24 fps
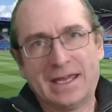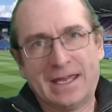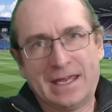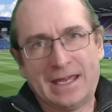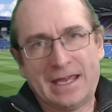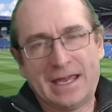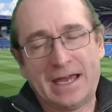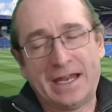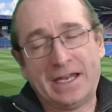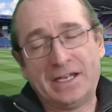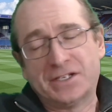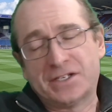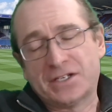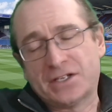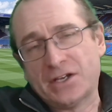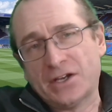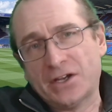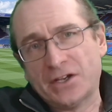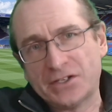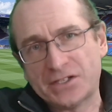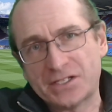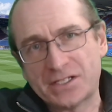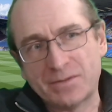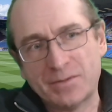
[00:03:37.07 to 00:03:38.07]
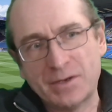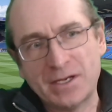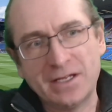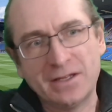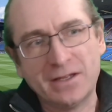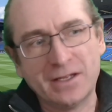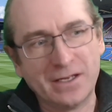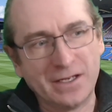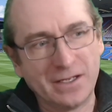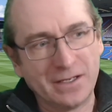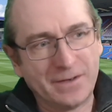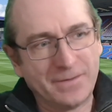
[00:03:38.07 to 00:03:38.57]
And it occurs to me
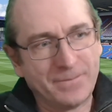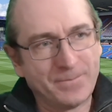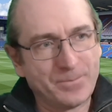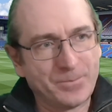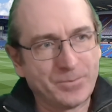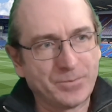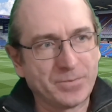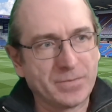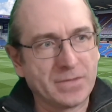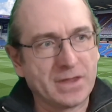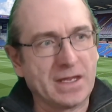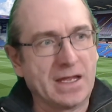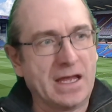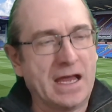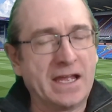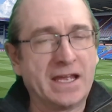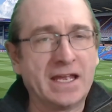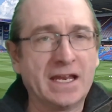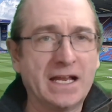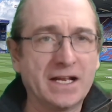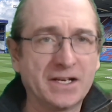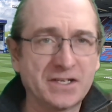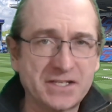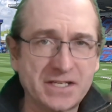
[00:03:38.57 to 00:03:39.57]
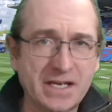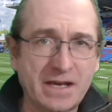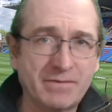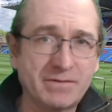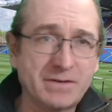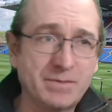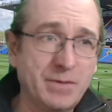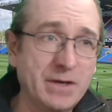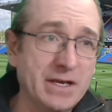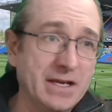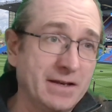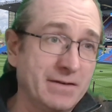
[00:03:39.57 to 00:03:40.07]
that I can
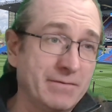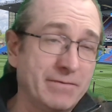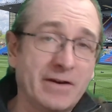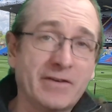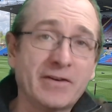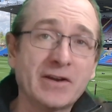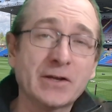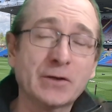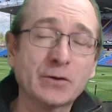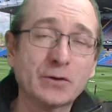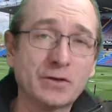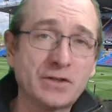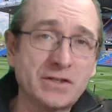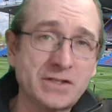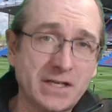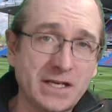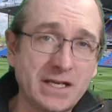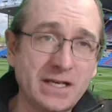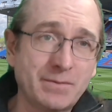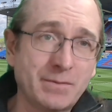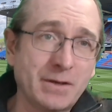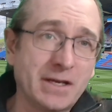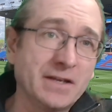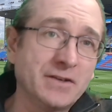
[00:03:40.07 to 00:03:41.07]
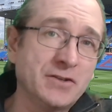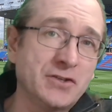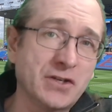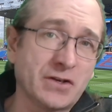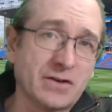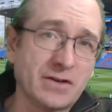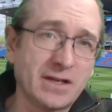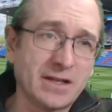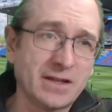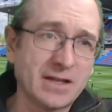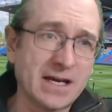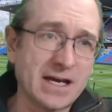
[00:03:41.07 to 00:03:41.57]
accept being a very good team and
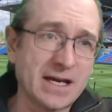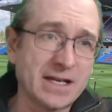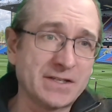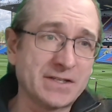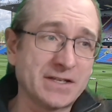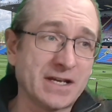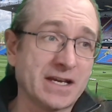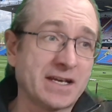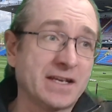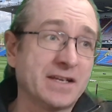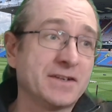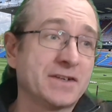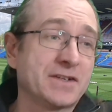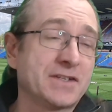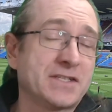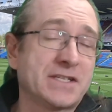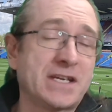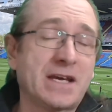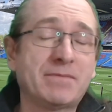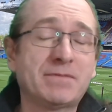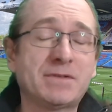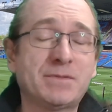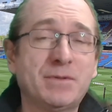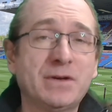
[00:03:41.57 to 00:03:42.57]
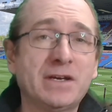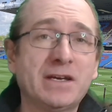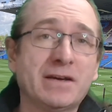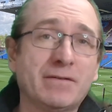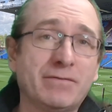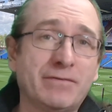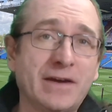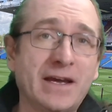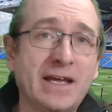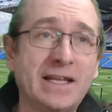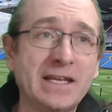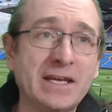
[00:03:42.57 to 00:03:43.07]
enjoying that. I can accept being a
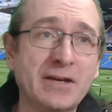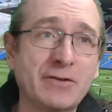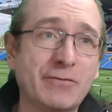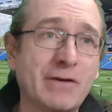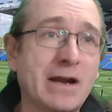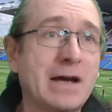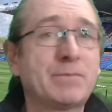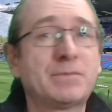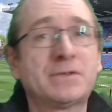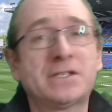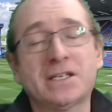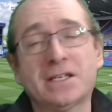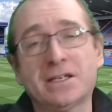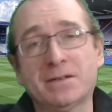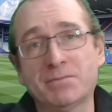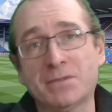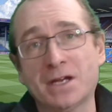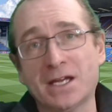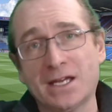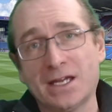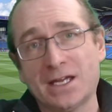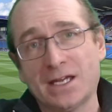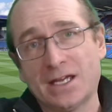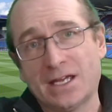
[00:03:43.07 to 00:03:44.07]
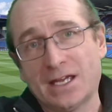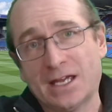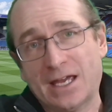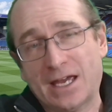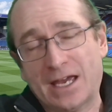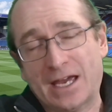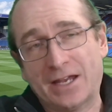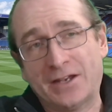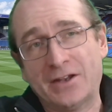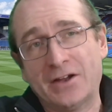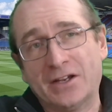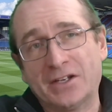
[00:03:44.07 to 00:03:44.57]
fairly crap team.
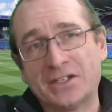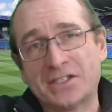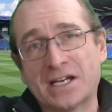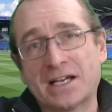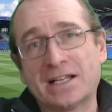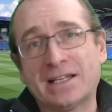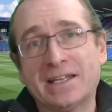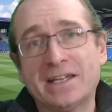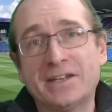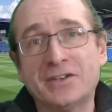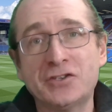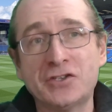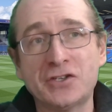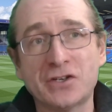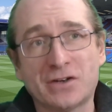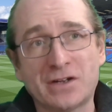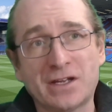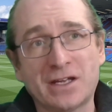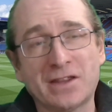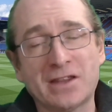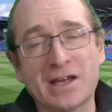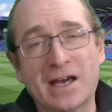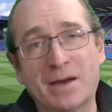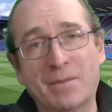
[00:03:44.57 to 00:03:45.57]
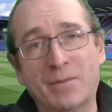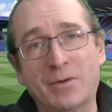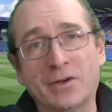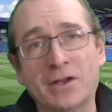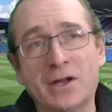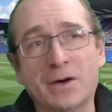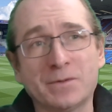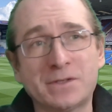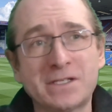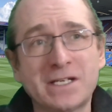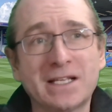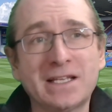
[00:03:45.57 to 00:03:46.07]
I'm not exactly enjoying that, but
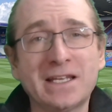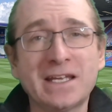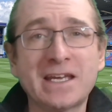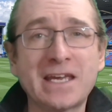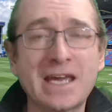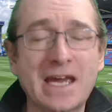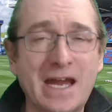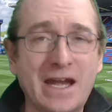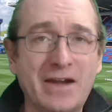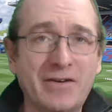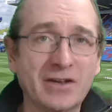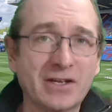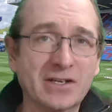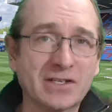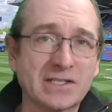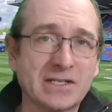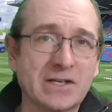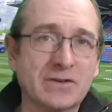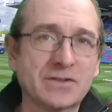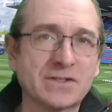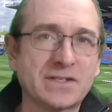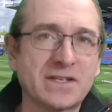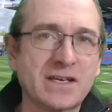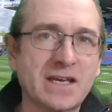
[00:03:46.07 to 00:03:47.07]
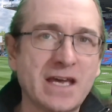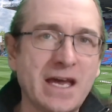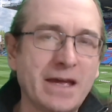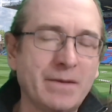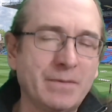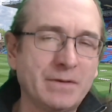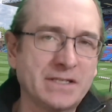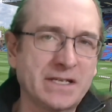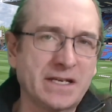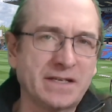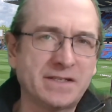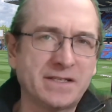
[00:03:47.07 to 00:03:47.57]
not particularly caring as long as the game
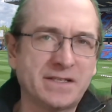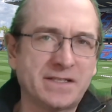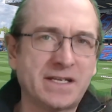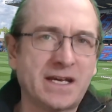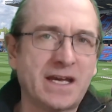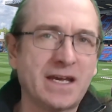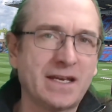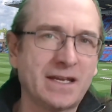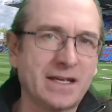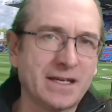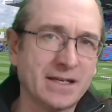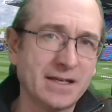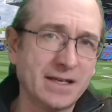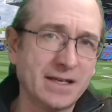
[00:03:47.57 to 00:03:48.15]
is entertaining.